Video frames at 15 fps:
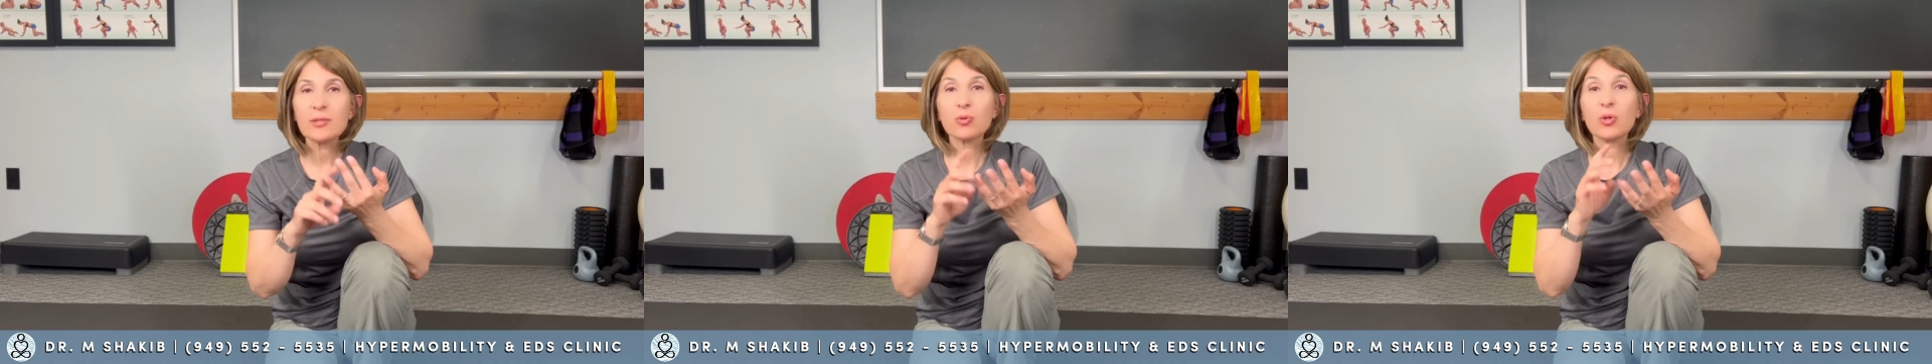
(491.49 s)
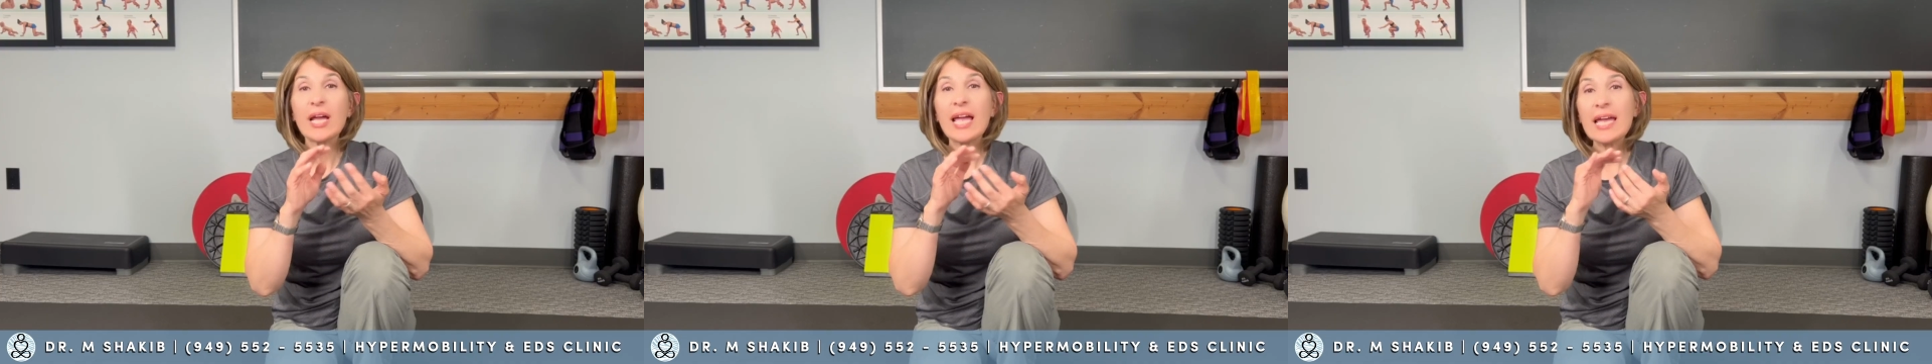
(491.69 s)

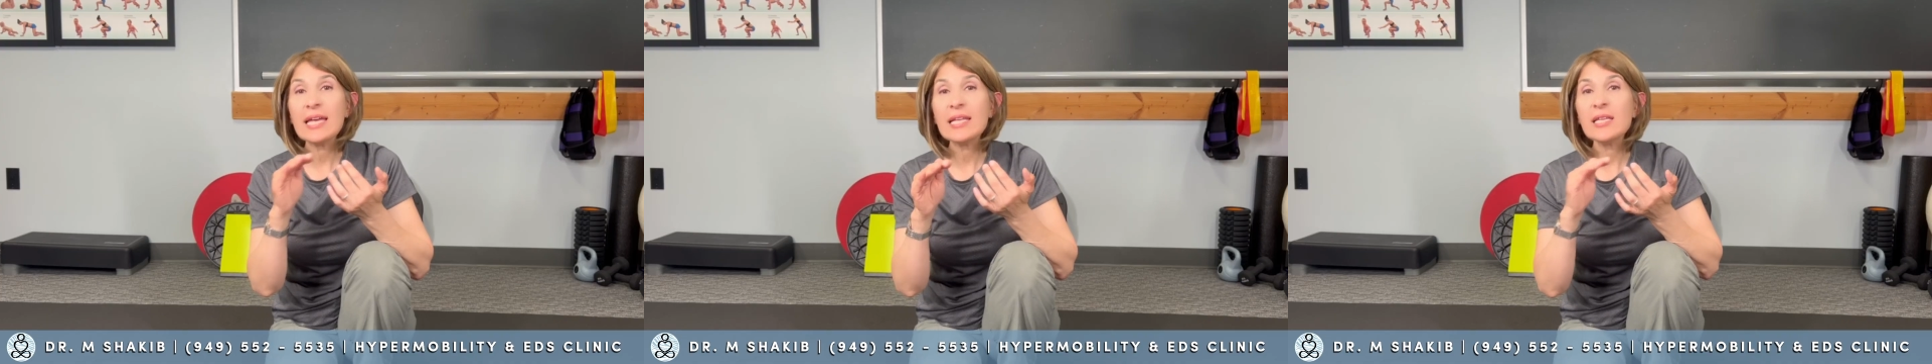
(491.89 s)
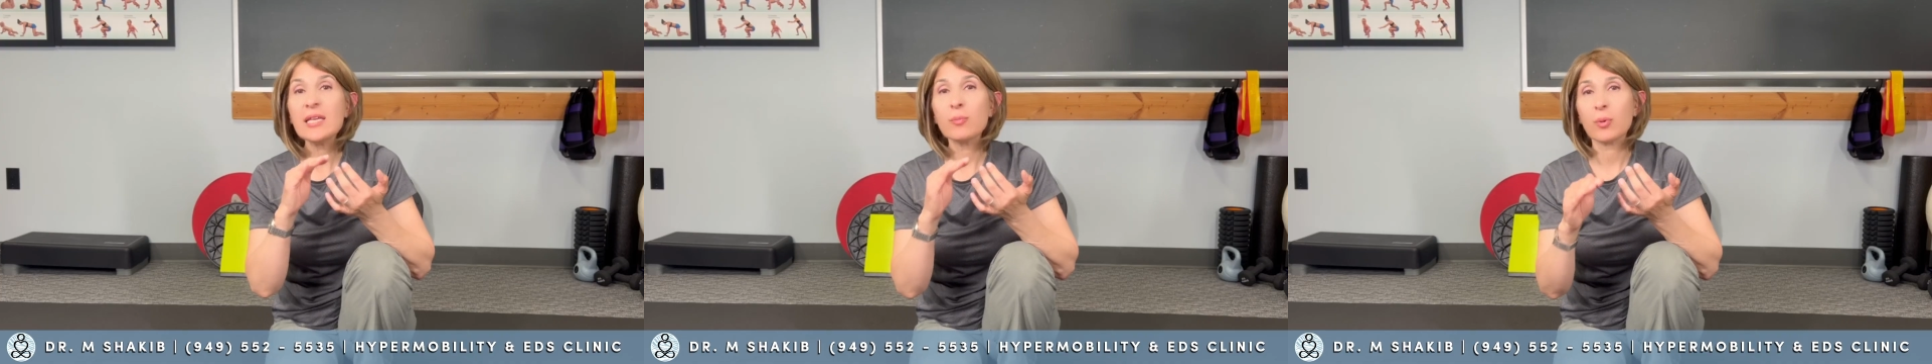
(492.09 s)
or
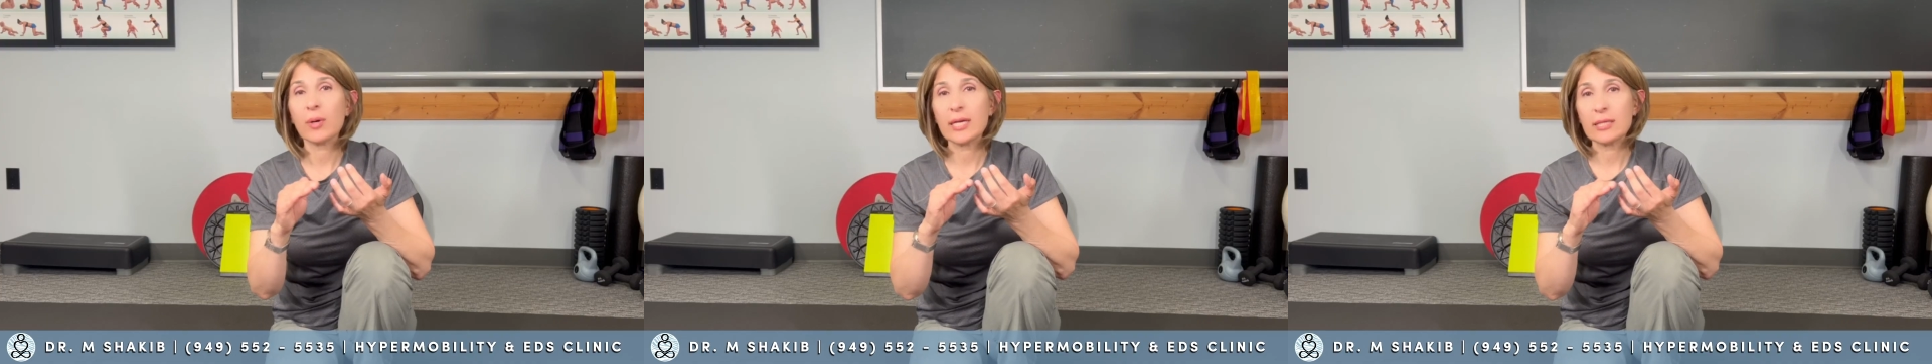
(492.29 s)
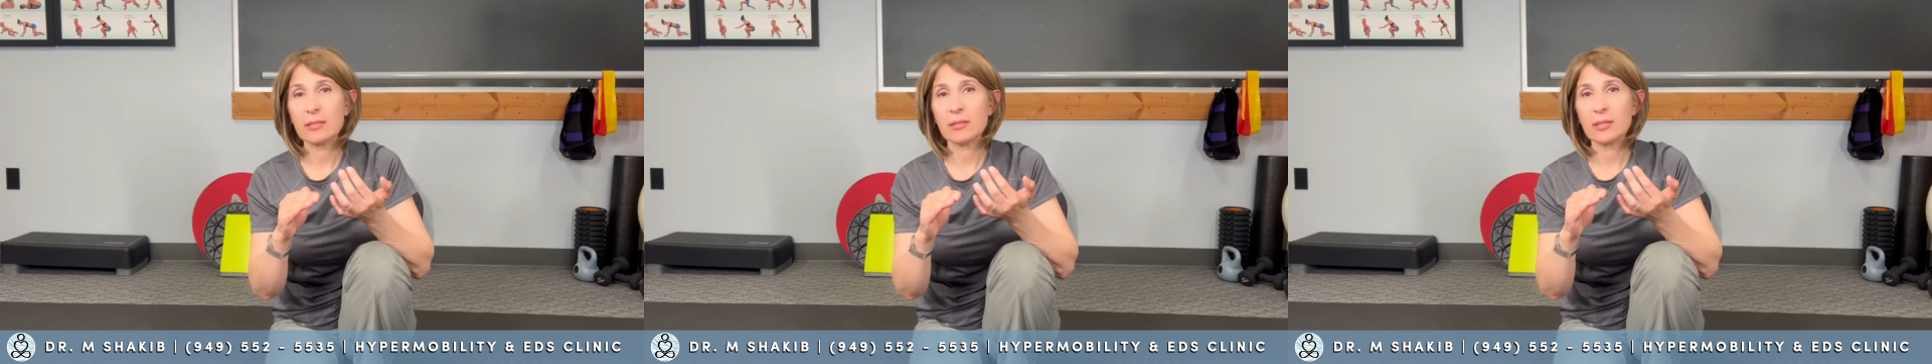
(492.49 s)
any
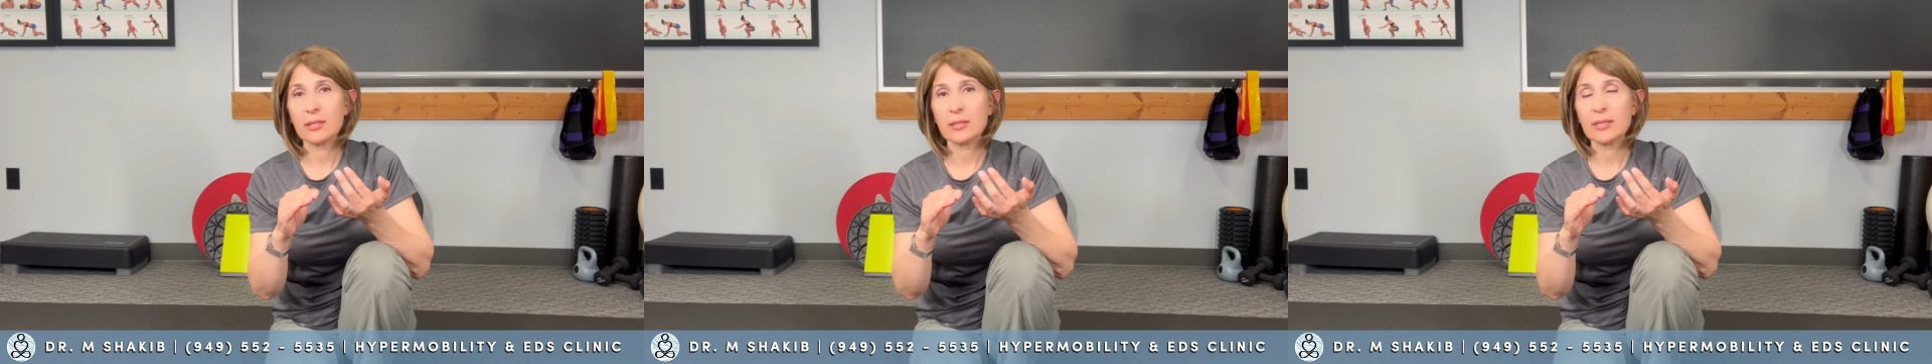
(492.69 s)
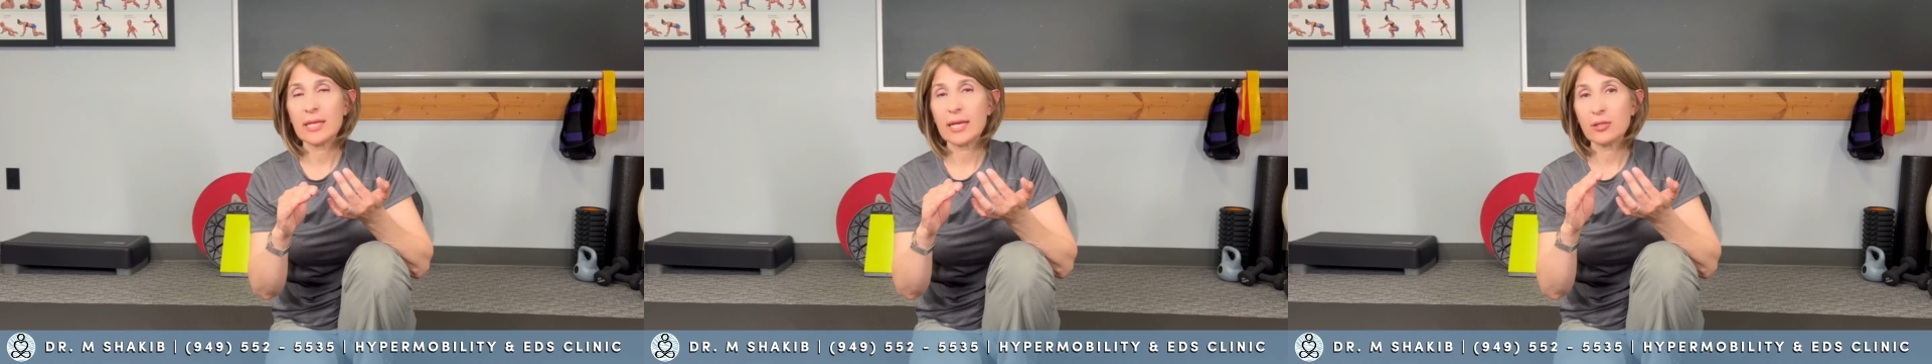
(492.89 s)

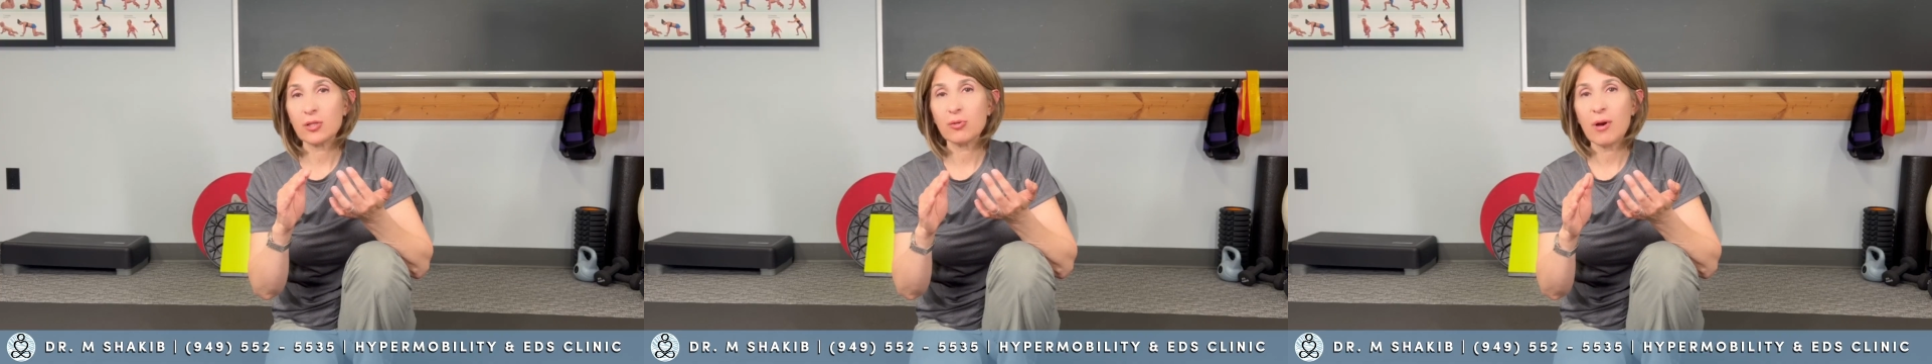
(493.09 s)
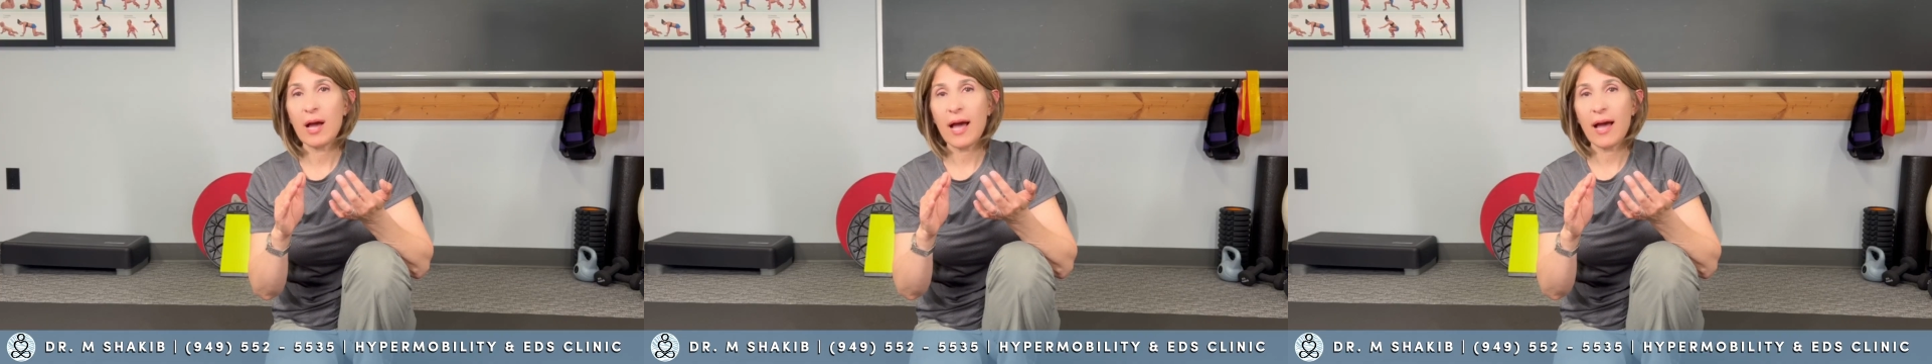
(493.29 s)
braces that
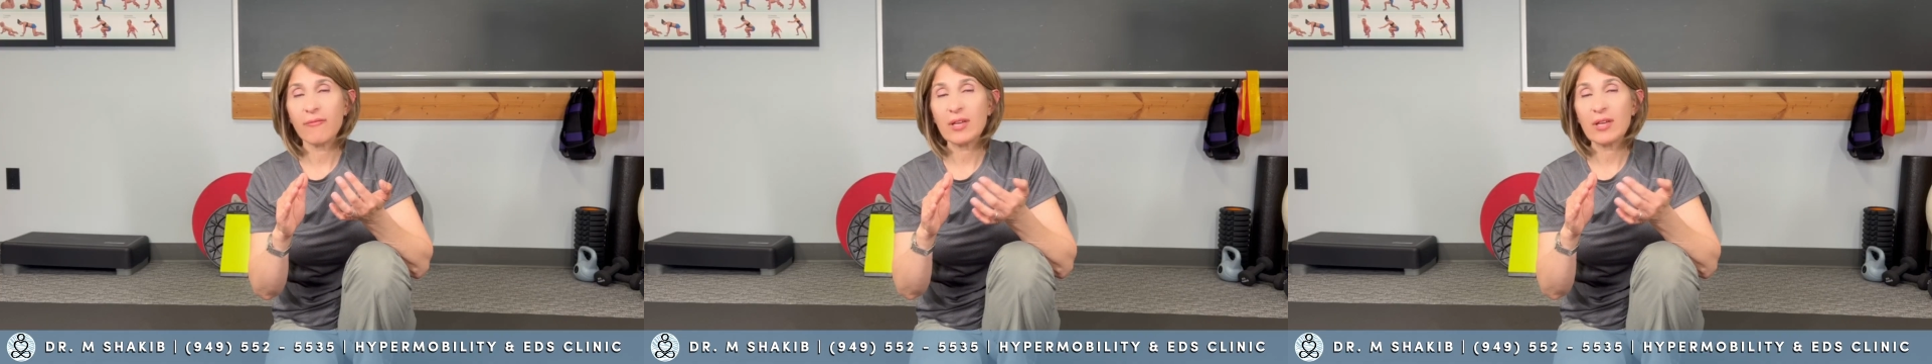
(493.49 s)
you have,